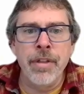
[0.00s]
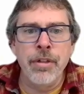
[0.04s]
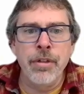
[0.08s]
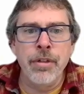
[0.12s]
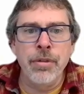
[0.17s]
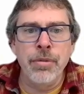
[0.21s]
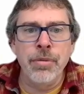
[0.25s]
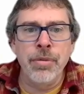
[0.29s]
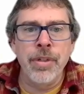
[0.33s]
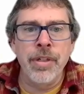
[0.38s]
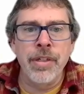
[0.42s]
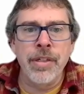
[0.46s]
the
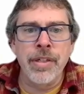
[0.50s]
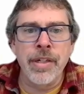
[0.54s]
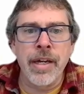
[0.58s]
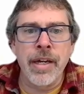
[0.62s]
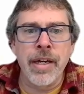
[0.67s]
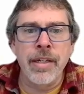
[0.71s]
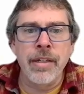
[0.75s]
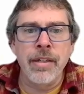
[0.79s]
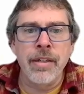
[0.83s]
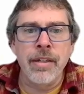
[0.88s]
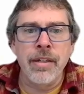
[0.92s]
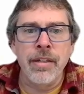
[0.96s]
new
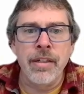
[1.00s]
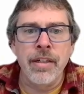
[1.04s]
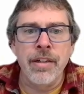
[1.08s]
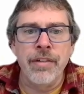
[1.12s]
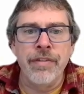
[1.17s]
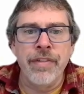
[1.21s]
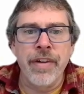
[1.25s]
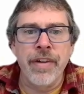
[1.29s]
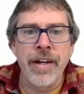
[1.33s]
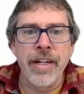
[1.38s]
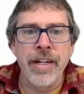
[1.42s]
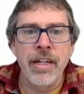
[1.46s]
design
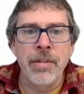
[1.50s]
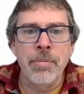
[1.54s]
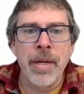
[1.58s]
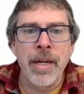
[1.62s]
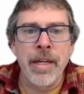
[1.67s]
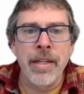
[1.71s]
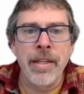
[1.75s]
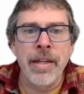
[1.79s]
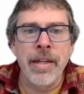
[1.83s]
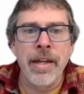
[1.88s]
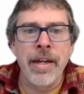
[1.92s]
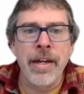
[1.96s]
divided
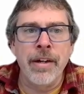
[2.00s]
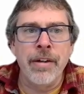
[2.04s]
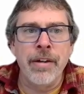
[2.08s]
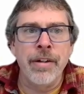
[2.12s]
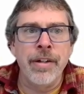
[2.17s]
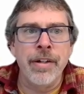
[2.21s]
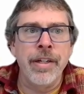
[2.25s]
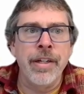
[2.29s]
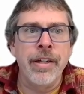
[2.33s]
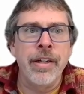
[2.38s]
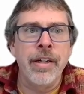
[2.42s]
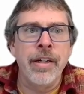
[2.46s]
by the
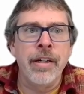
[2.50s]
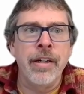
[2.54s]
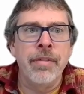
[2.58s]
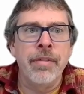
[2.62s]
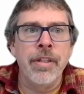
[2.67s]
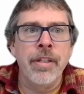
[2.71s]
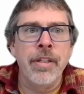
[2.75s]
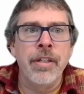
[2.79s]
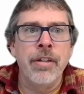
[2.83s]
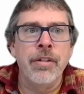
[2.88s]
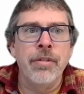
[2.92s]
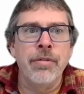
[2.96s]
area of
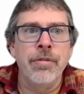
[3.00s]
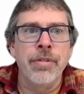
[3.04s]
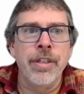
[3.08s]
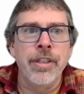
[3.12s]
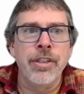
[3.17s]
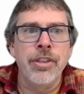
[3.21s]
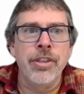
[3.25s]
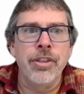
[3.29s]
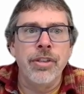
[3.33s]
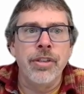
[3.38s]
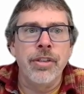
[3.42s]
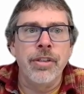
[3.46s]
the
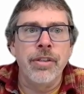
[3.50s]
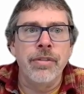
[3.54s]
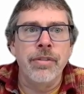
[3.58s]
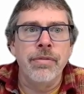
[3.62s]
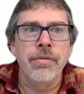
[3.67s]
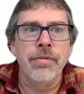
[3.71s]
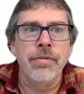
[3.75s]
original.